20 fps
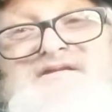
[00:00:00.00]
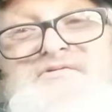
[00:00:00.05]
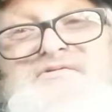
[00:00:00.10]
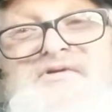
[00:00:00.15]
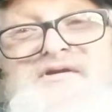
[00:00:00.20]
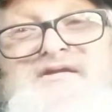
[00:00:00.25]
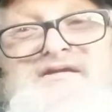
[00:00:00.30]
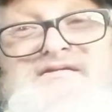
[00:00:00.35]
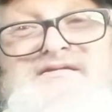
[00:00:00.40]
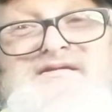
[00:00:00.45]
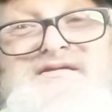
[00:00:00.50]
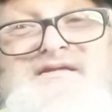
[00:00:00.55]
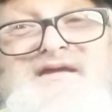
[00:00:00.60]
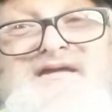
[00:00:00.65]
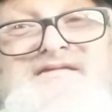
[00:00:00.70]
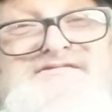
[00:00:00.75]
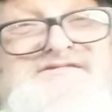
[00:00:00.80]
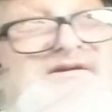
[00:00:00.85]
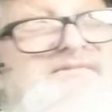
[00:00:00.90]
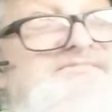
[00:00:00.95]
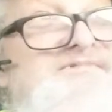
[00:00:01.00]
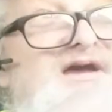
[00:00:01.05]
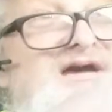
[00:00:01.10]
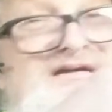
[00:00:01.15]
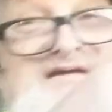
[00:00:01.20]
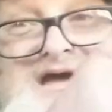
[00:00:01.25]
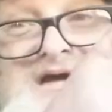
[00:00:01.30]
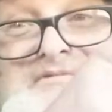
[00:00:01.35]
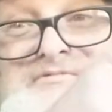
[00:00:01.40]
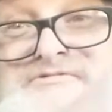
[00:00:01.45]
what he did. I jumped
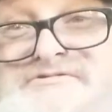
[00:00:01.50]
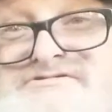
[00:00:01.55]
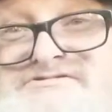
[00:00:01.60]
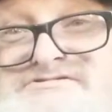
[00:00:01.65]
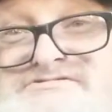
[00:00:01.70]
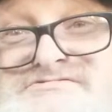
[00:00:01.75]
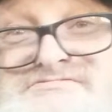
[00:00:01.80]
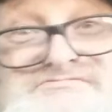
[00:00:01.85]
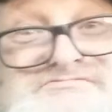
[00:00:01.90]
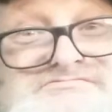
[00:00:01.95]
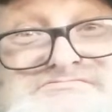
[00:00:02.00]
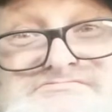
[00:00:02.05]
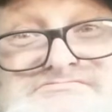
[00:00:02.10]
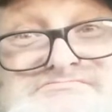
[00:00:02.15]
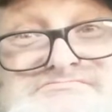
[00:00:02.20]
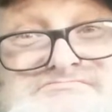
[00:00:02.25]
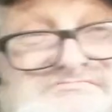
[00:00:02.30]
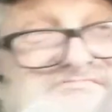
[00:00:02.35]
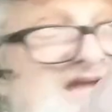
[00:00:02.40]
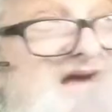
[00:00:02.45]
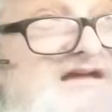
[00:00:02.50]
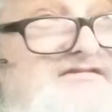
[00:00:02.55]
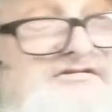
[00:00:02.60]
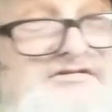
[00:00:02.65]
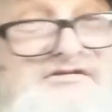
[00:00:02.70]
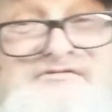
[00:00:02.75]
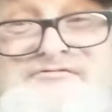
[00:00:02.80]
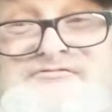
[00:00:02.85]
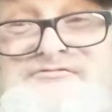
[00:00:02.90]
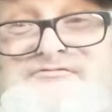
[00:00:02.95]
out. I was not
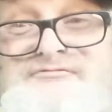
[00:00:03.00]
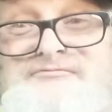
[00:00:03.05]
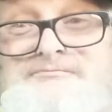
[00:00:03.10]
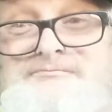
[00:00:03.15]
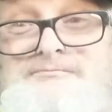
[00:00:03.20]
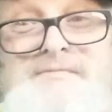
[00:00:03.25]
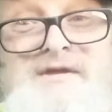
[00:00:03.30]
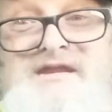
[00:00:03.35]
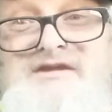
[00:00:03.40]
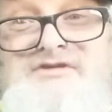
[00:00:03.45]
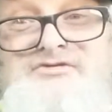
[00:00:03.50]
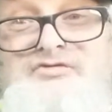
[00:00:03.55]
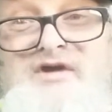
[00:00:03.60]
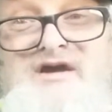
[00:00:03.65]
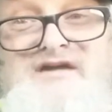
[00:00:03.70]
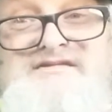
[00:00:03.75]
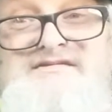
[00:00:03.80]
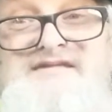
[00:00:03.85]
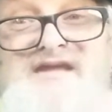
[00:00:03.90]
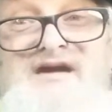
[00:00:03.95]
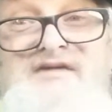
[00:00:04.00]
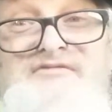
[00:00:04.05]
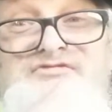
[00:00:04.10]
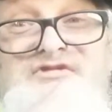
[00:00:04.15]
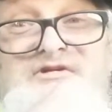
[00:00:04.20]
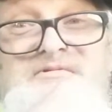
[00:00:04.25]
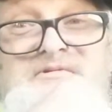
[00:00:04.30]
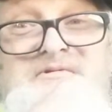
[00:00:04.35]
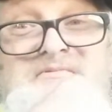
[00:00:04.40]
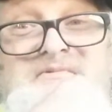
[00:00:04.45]
many trucks out
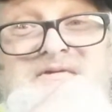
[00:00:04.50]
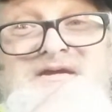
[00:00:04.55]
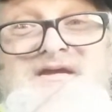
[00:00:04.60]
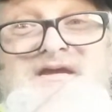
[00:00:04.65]
from him.